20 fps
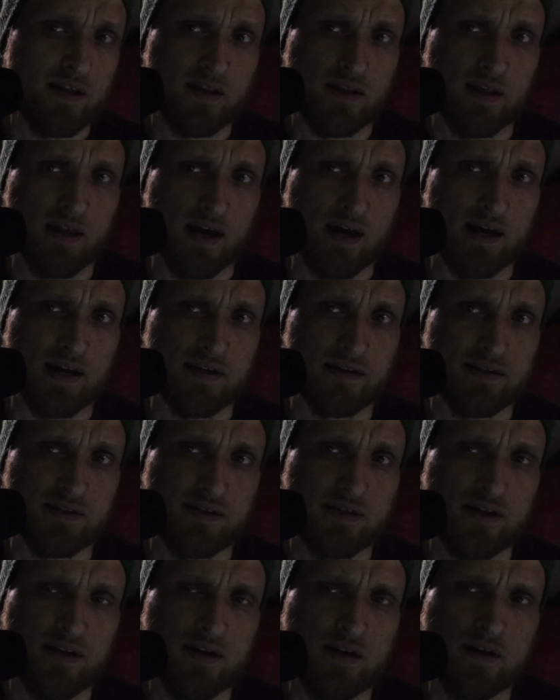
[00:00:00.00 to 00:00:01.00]

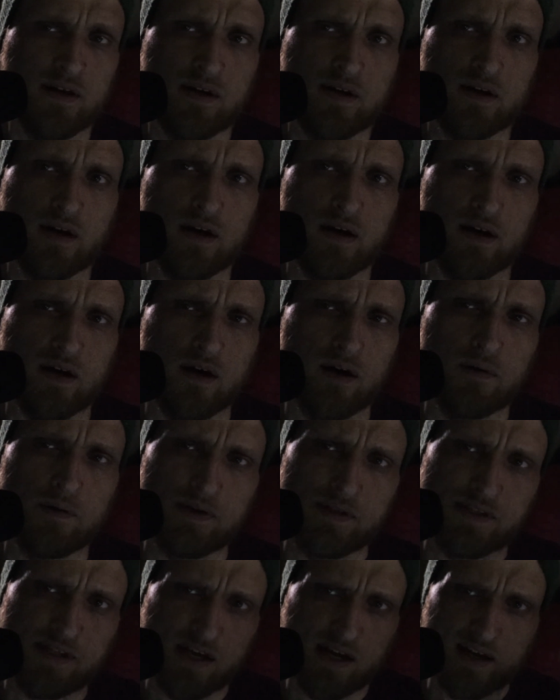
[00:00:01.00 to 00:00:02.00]
that
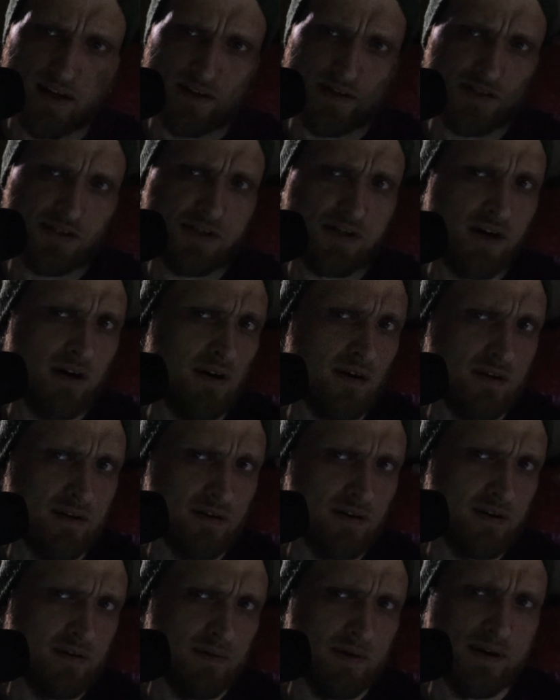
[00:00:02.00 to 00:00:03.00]
Owens had a
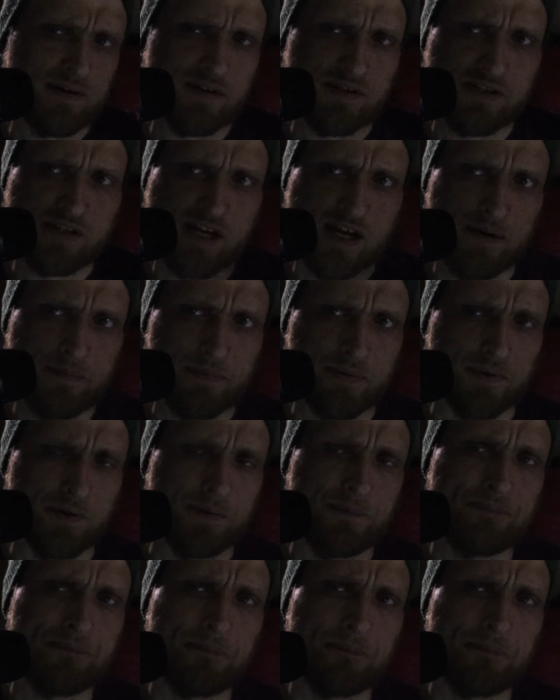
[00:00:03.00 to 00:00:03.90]
scar around his temple,